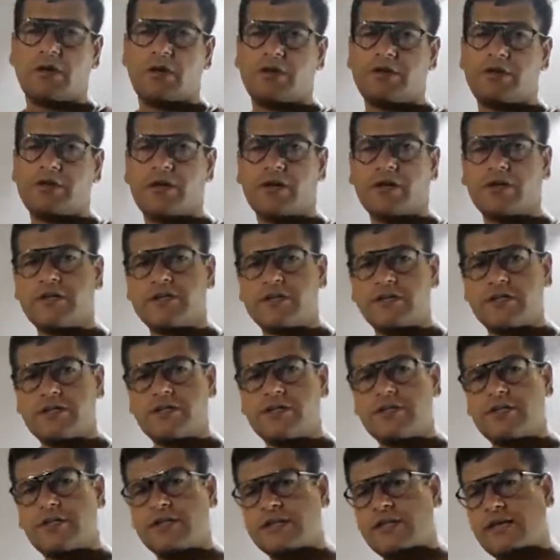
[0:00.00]
tRNA
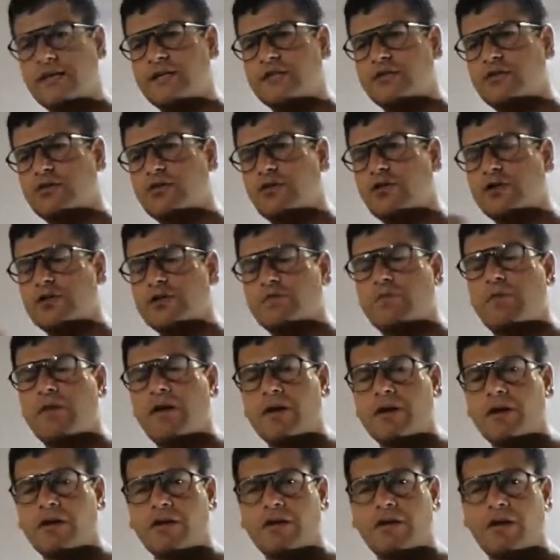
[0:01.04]
synthetase and its
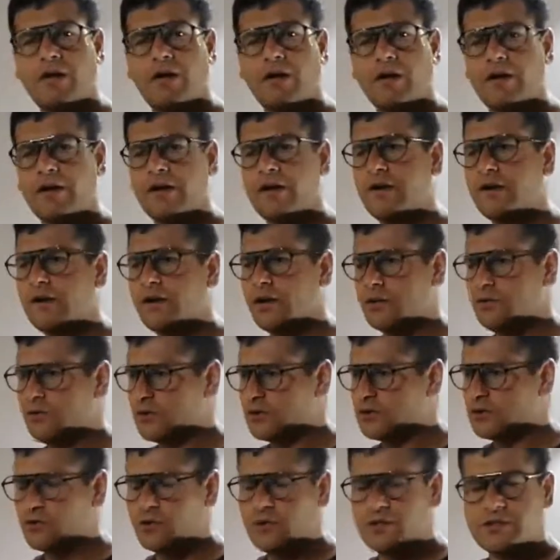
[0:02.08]
corresponding tRNA, what
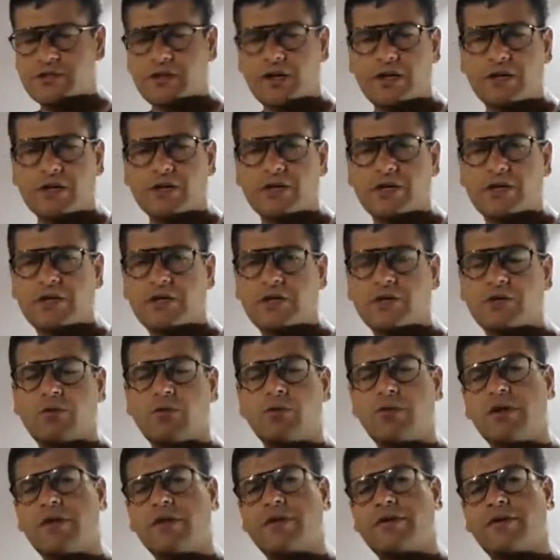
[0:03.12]
is known as second genetic
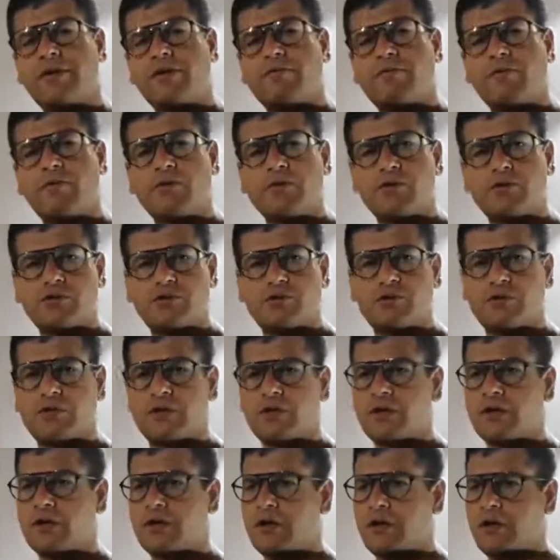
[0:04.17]
code, it refers to
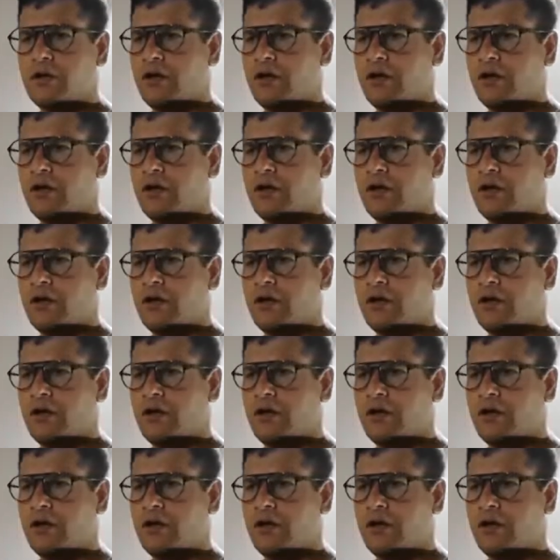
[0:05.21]
the